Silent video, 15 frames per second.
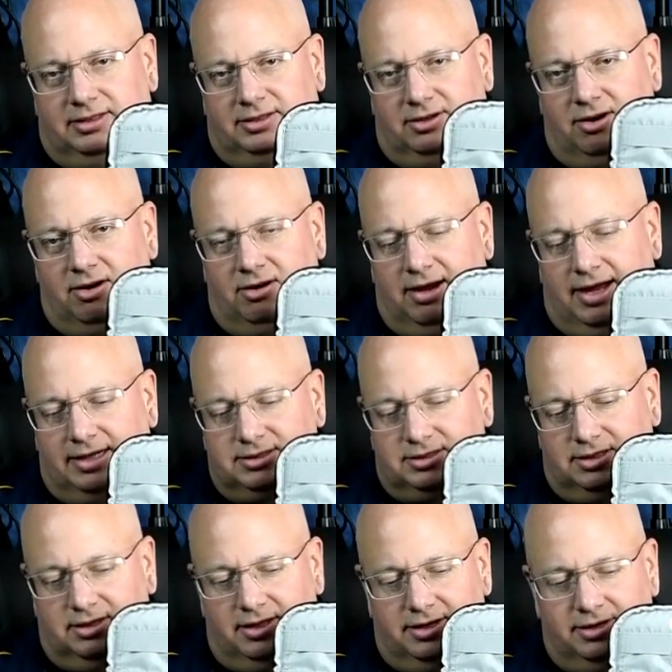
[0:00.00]
There are
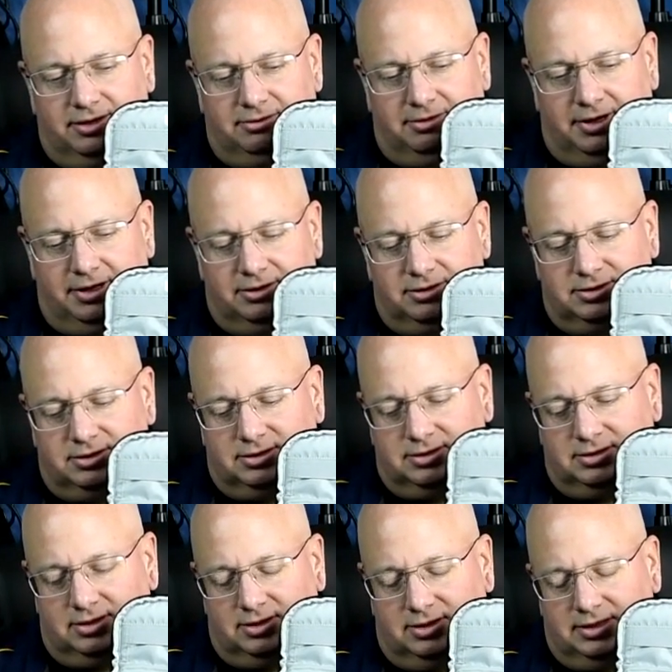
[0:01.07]
actually a lot of
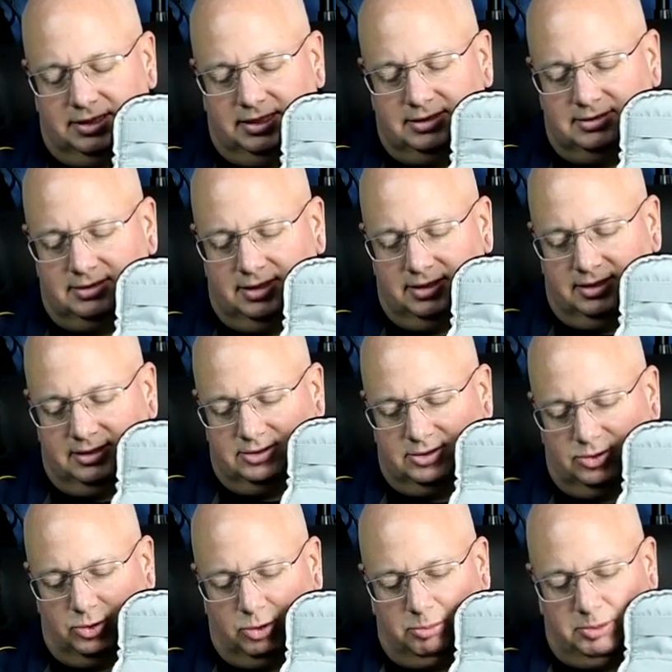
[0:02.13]
dividers on the inside of this
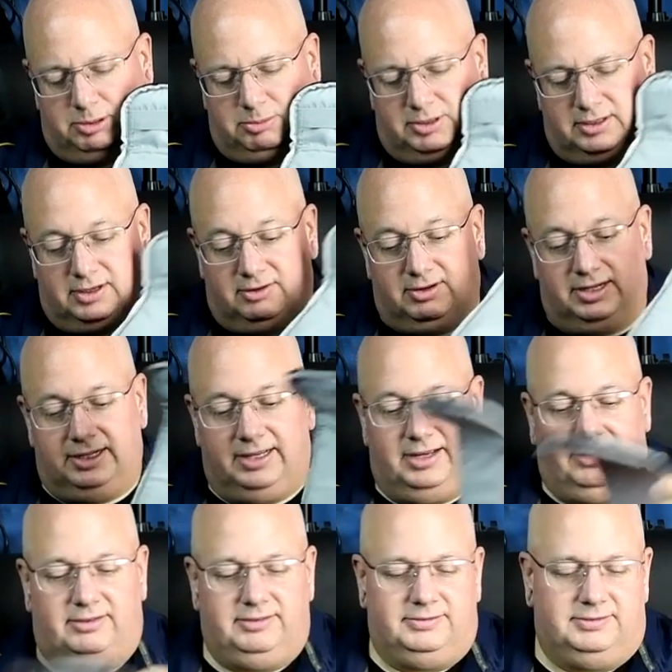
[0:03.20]
normally, but not right
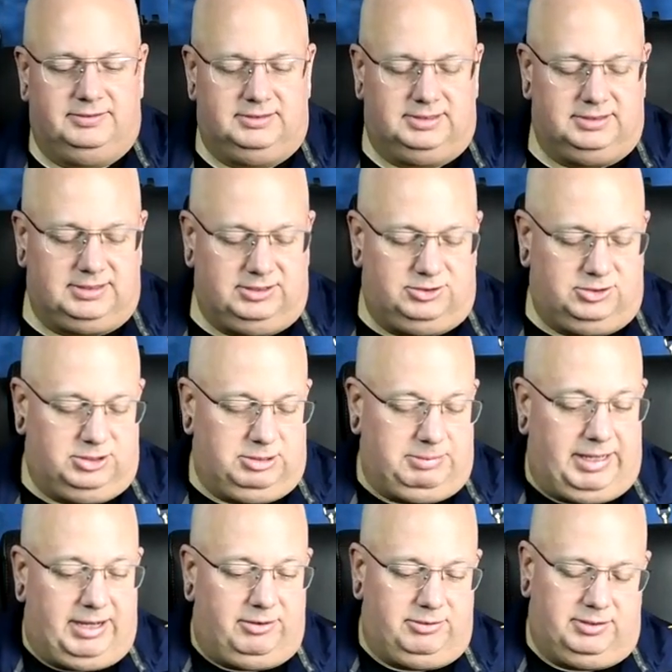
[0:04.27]
now, since I took them
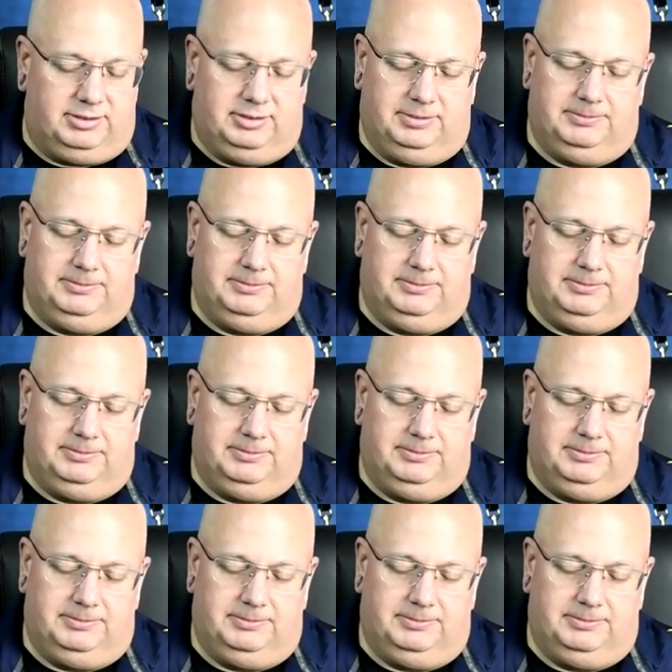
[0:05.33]
out.